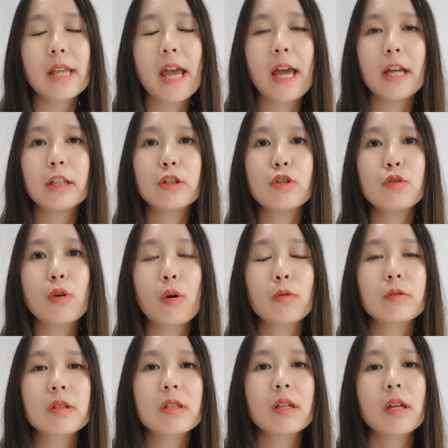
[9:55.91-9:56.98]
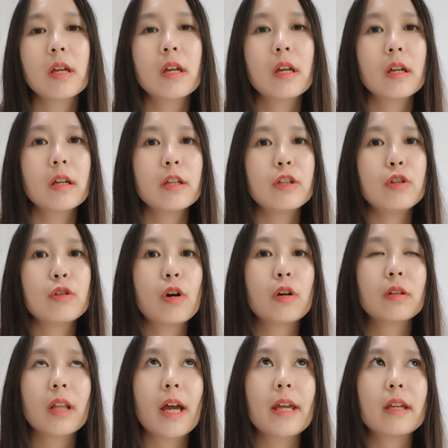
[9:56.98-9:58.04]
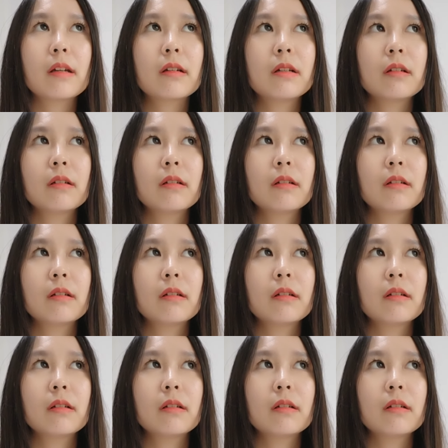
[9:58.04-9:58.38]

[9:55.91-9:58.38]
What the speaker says: And you don't like